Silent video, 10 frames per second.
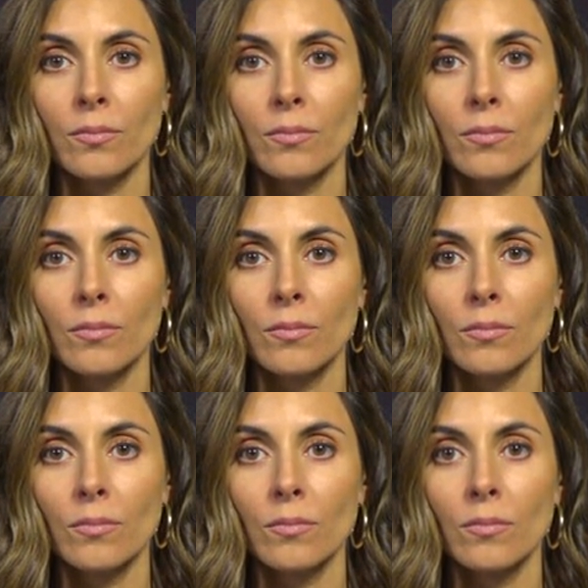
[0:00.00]

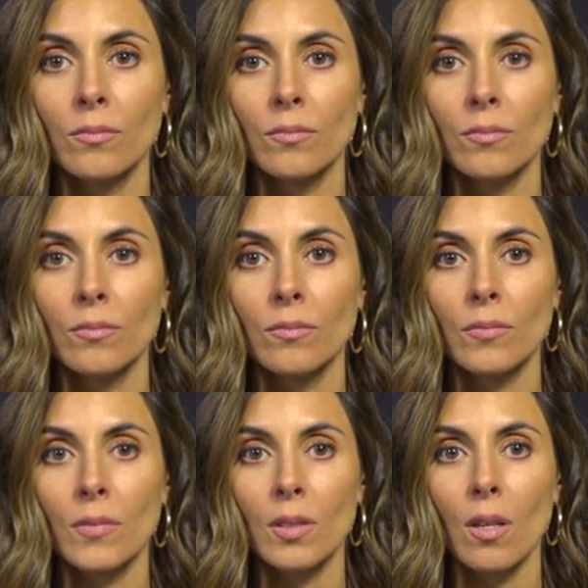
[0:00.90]

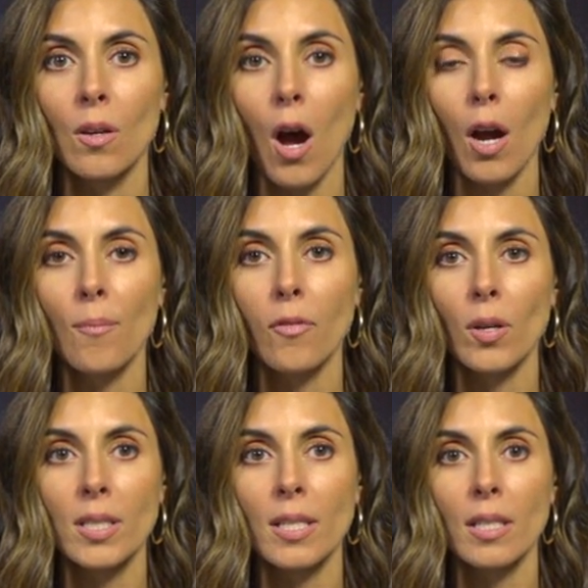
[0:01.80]
(not speaking)